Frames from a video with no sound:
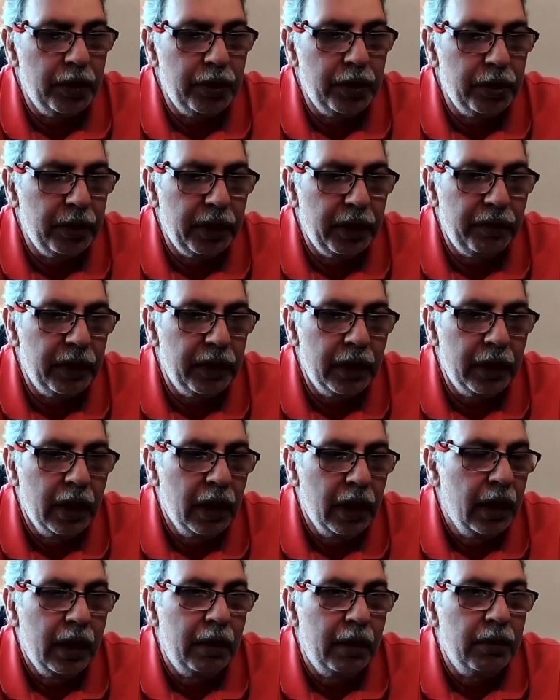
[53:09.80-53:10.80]

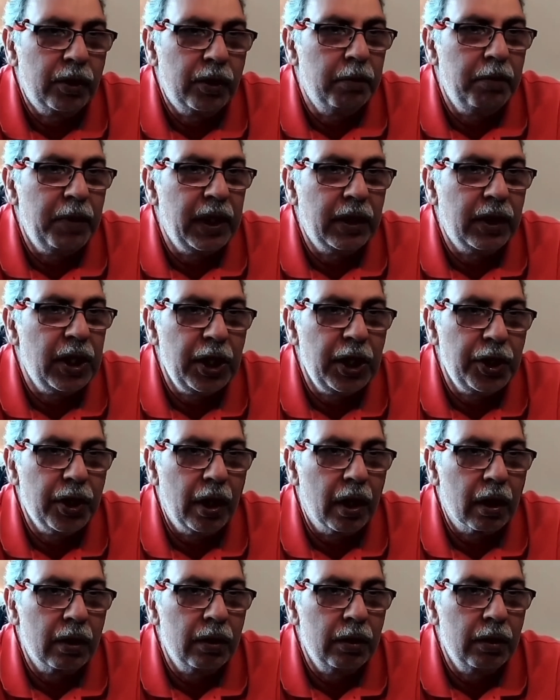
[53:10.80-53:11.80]
to meet
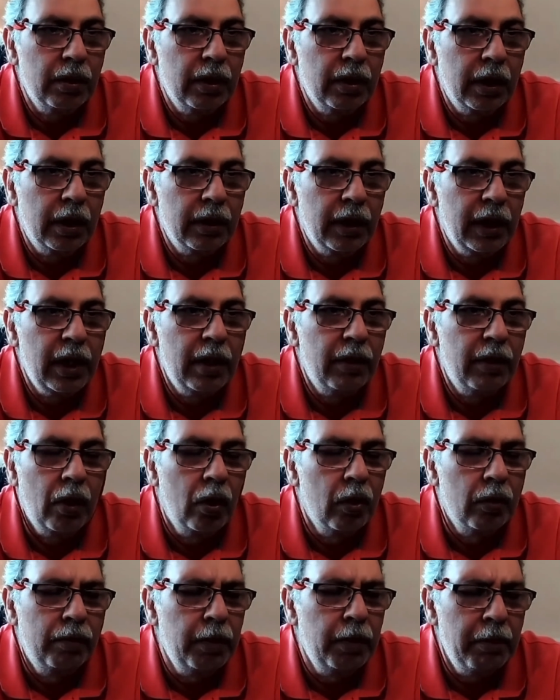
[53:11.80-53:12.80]
Taoiseach,
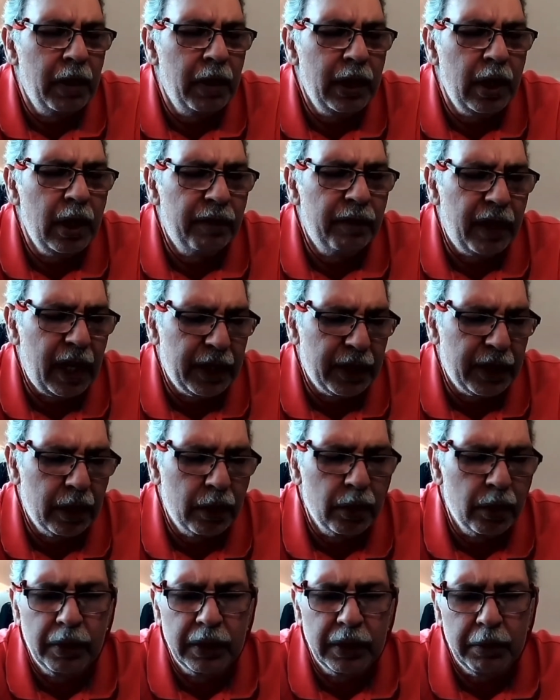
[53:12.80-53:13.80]
Leo Varadkar,
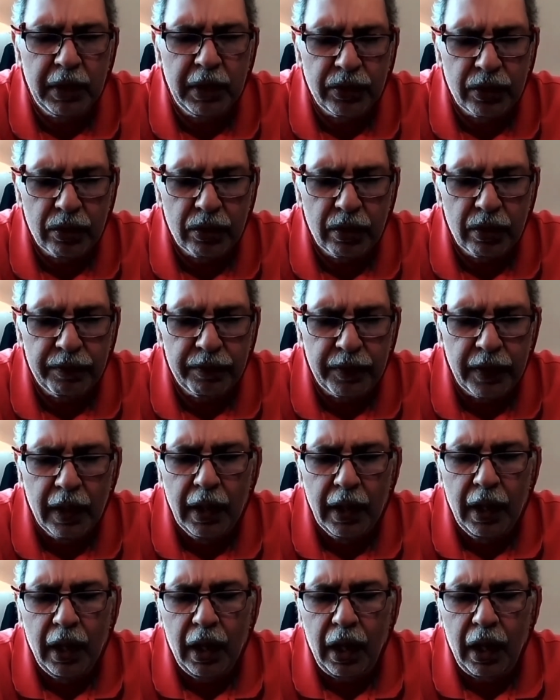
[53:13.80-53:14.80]
who was the Minister
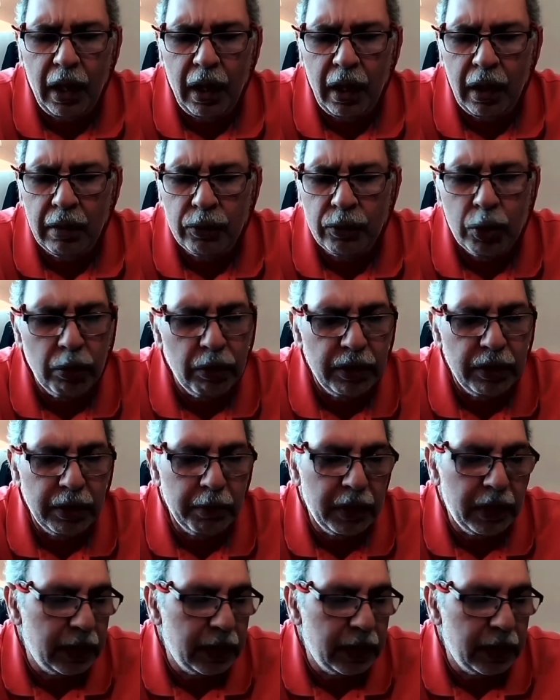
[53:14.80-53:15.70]
of Tourism at the